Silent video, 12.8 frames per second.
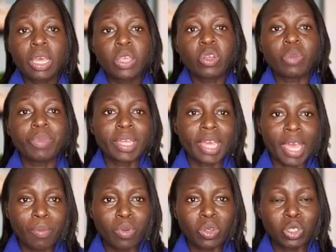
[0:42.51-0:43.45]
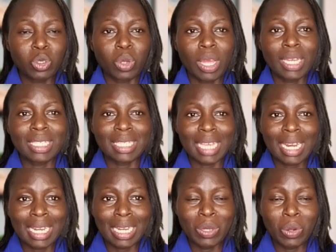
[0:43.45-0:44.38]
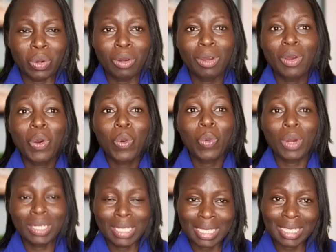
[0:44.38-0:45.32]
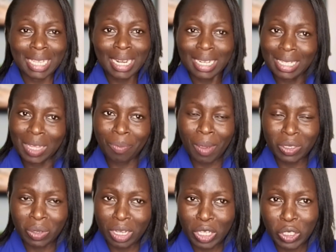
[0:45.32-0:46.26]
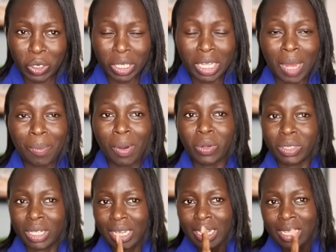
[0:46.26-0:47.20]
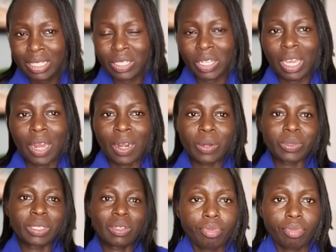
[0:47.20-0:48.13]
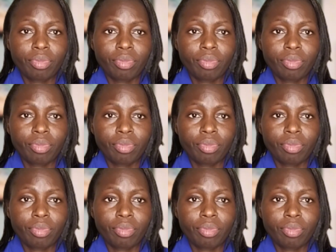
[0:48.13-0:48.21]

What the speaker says: you'll be able to exactly know what exactly the person is talking about. Stick around.